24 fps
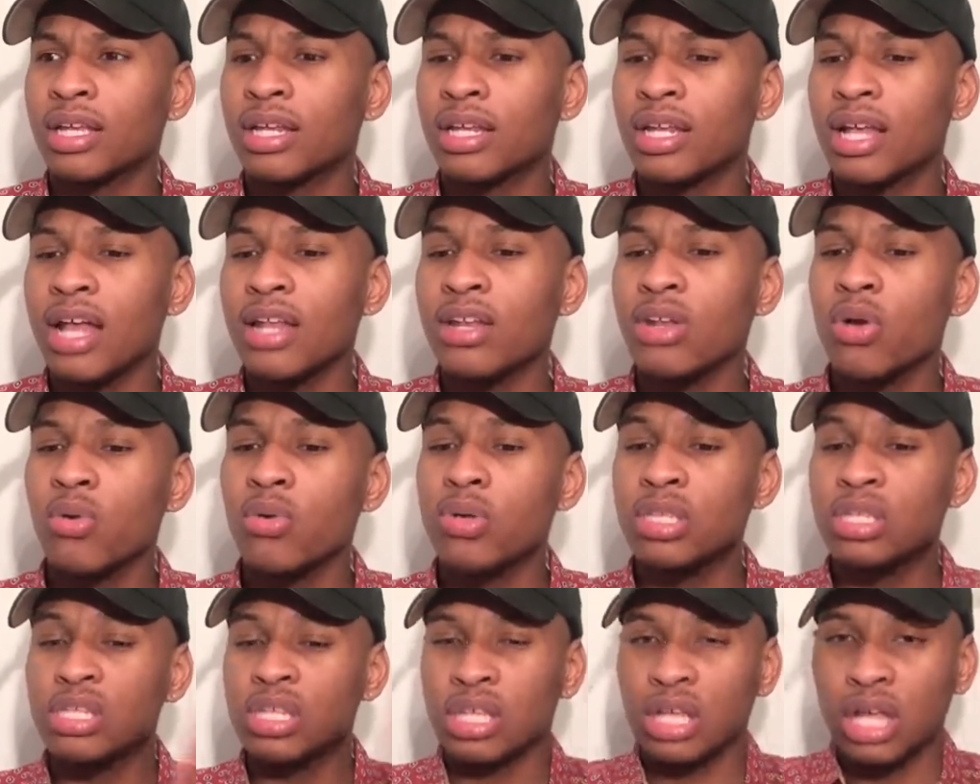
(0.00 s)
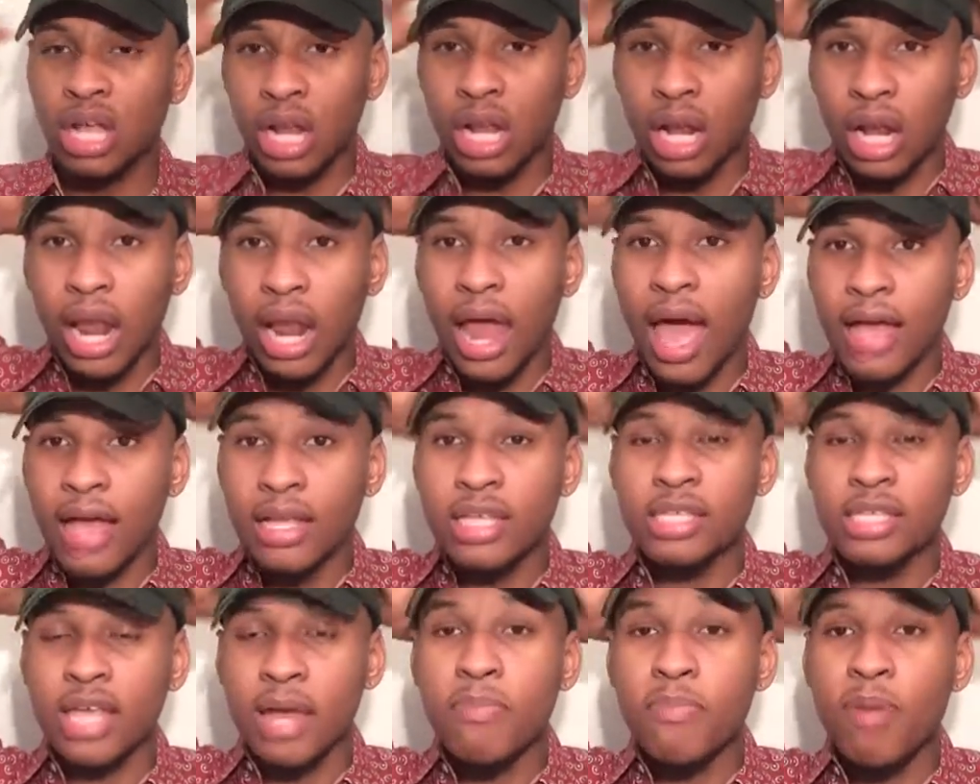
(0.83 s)
And I know it took a lot,
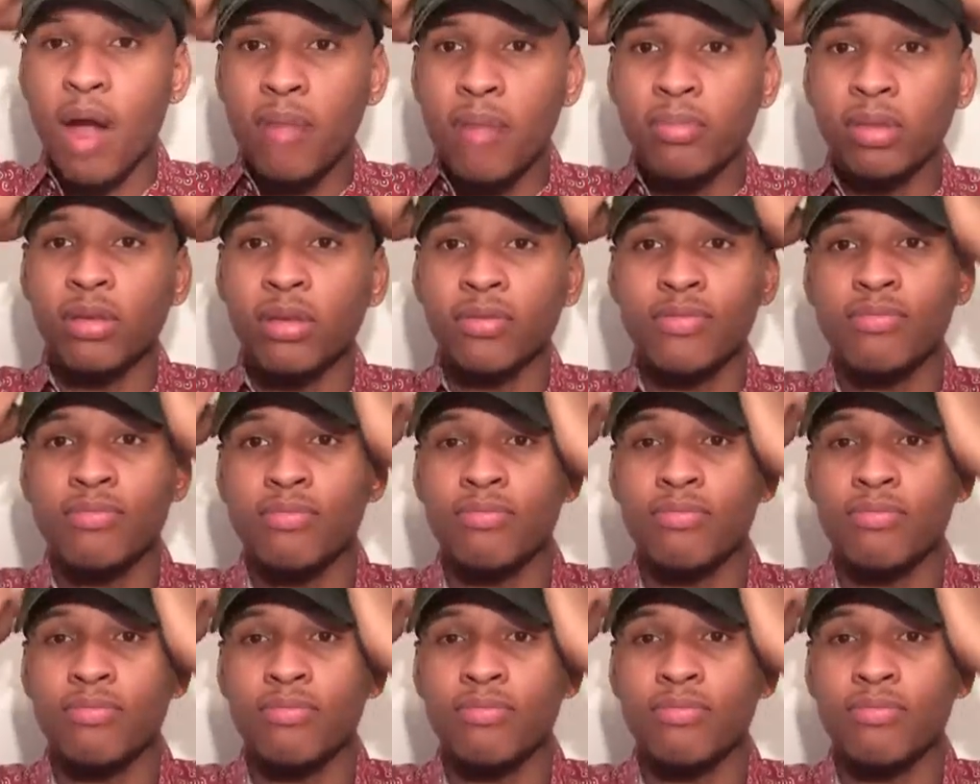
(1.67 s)
because I probably